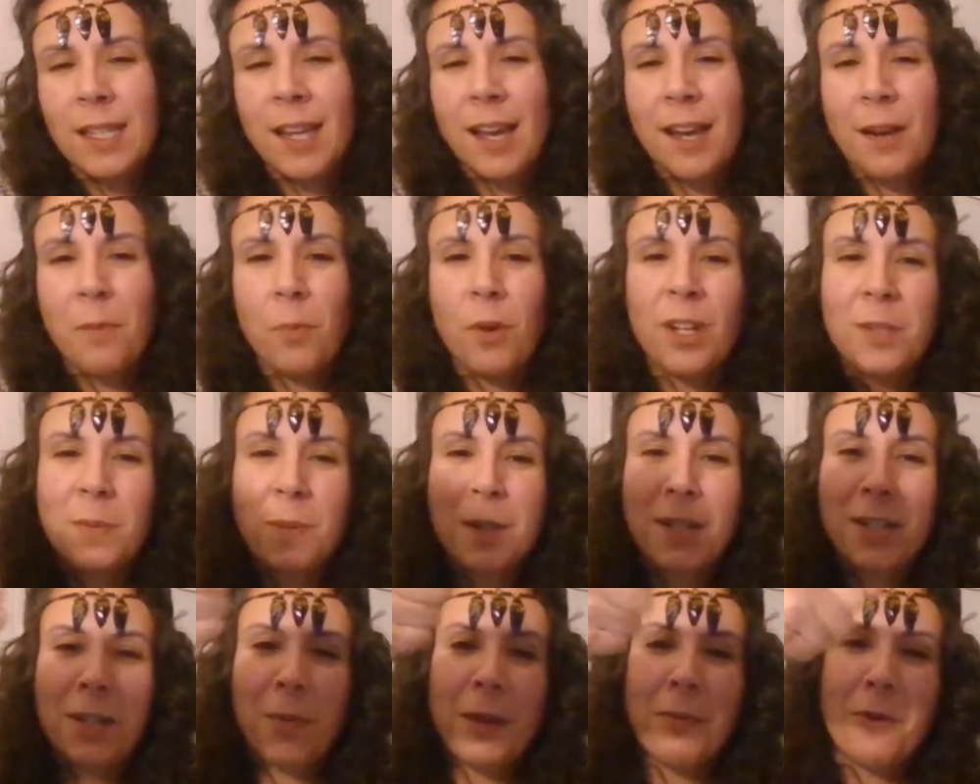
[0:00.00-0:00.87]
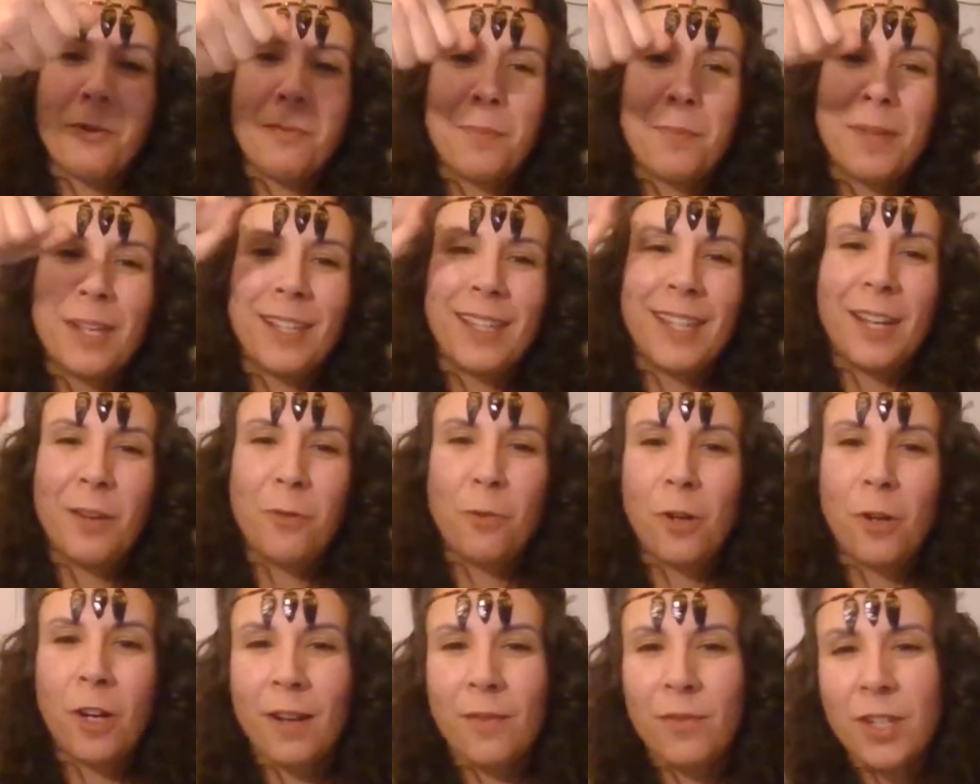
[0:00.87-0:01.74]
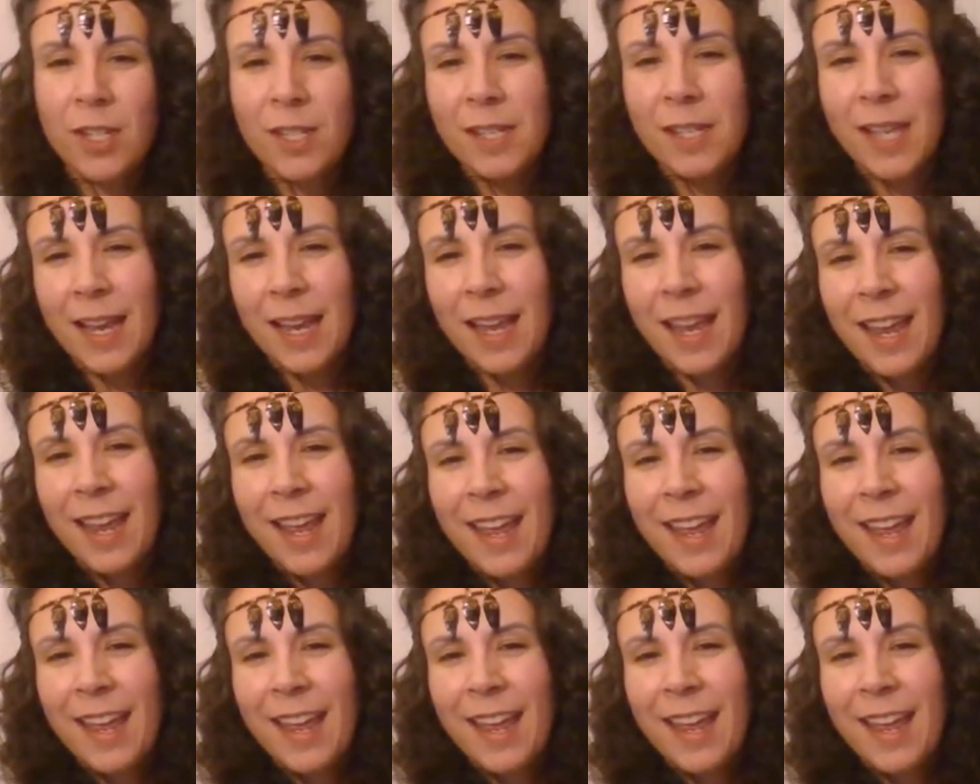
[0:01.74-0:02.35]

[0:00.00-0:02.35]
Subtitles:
Kind of brings me to my mobility work of just like